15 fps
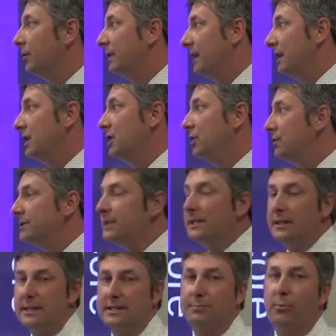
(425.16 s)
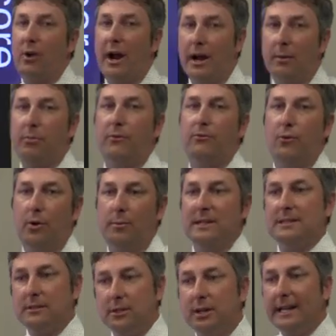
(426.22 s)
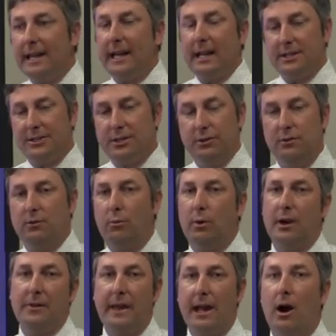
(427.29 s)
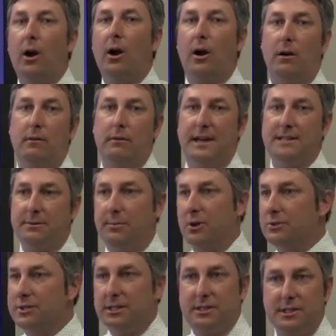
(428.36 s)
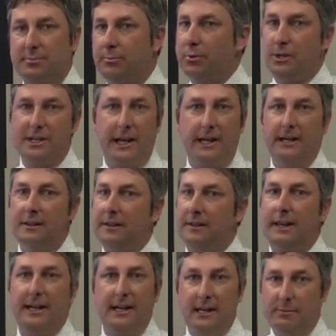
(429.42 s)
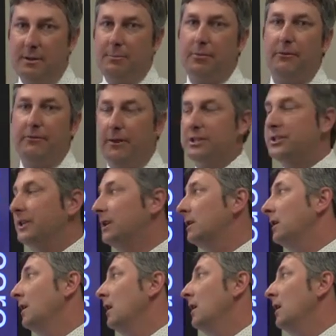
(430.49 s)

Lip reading: that using this prior performance, looking at a student where they are, as opposed to just projecting that they need to be proficient,